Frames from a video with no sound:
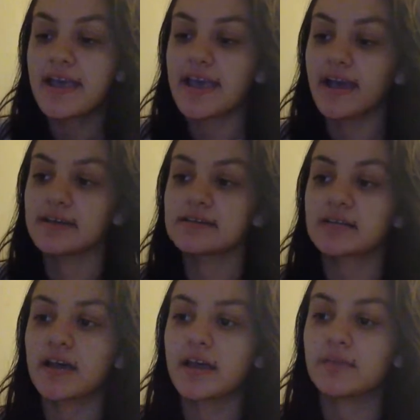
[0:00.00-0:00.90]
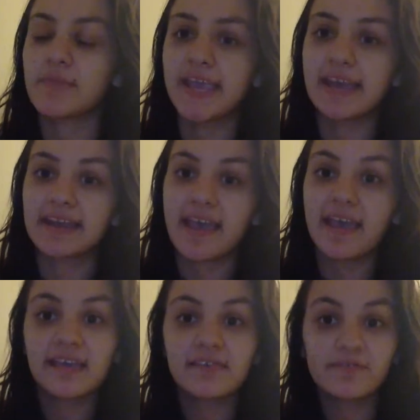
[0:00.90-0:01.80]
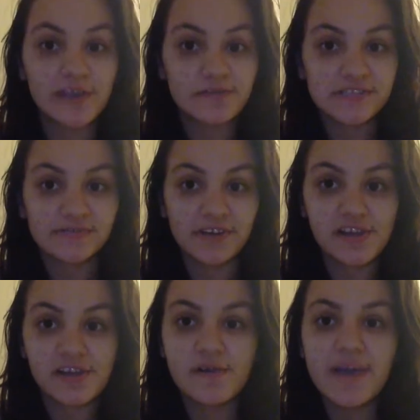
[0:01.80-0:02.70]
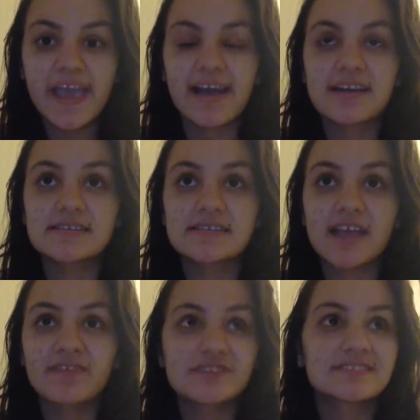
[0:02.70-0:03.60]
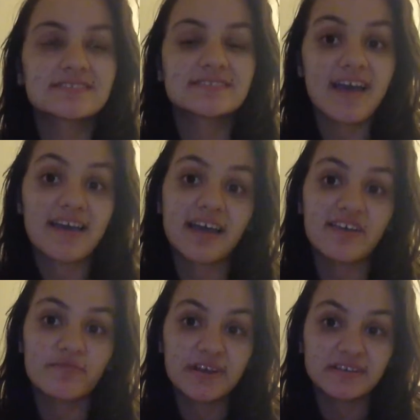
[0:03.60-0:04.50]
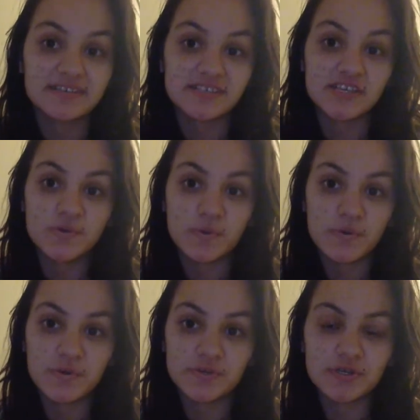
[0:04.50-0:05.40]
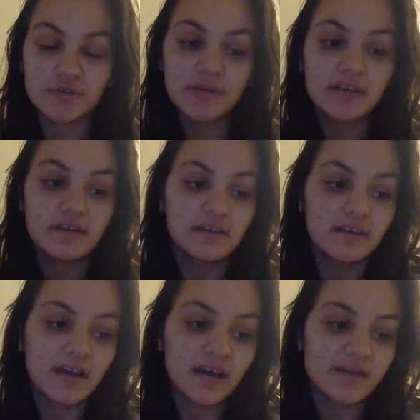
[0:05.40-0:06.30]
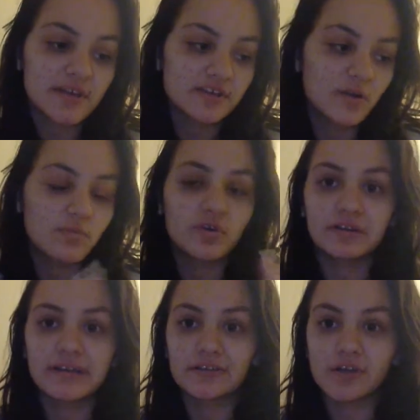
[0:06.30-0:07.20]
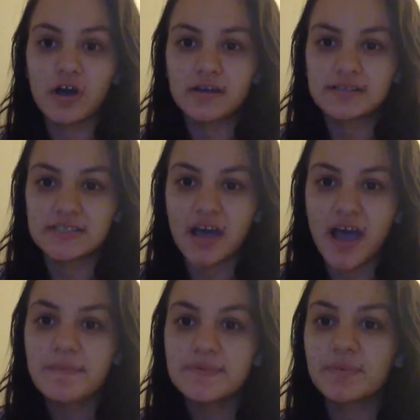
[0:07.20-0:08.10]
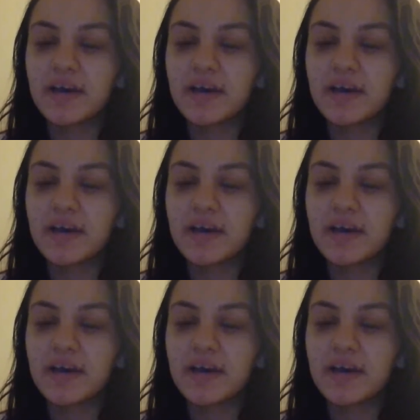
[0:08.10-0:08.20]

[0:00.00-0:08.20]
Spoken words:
And I made a favorites video, and ever since then I've been continuing with YouTube, and no more, like, long stops.